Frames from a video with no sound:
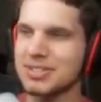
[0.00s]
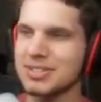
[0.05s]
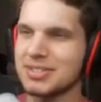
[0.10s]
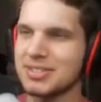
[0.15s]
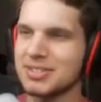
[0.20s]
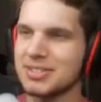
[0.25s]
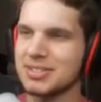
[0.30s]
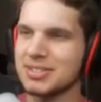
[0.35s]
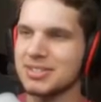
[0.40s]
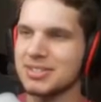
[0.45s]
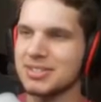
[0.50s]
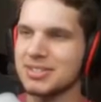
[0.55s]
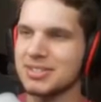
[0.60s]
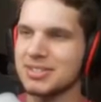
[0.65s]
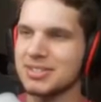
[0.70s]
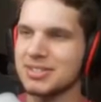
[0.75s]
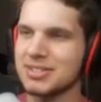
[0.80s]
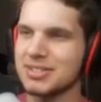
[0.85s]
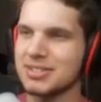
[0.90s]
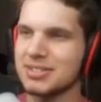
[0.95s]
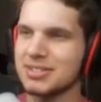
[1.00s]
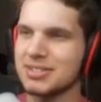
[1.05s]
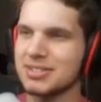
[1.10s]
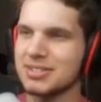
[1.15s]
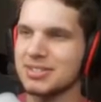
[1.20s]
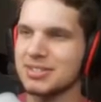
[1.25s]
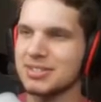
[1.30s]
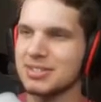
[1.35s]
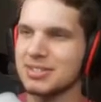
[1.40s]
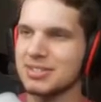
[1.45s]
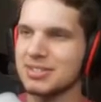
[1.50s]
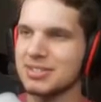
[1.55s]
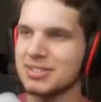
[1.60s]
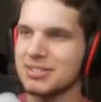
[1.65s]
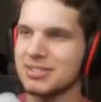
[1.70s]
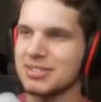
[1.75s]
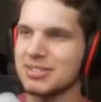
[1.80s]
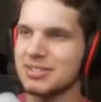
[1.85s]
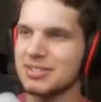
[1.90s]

No one is speaking in this clip.